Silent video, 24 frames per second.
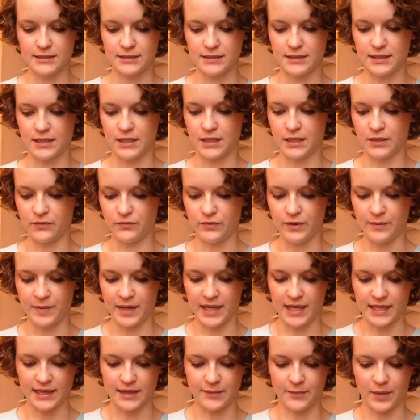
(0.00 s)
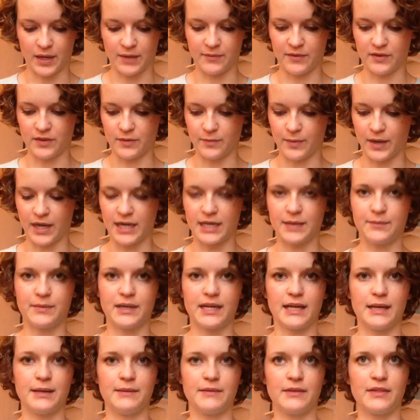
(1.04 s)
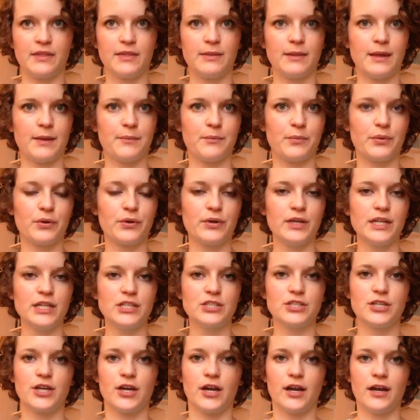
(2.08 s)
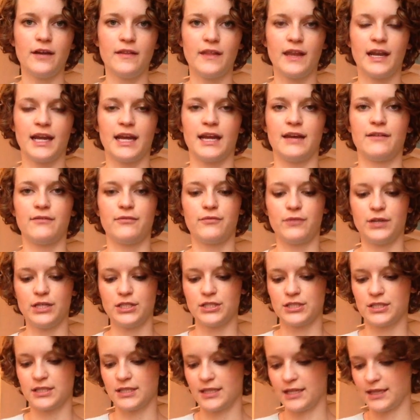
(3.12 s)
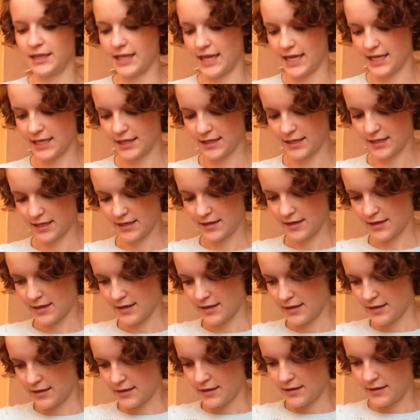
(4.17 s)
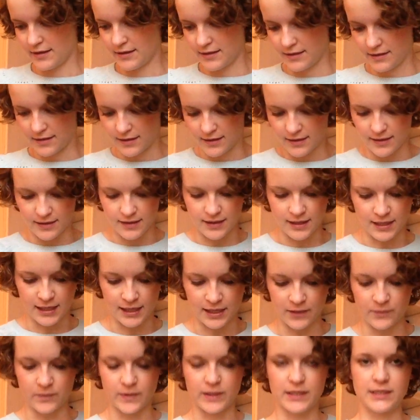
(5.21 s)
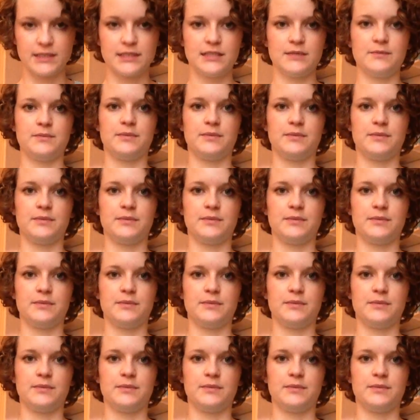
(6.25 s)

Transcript: the ribbing at the bottom of the body, but I'm pretty sure that I have reached the length that I want it to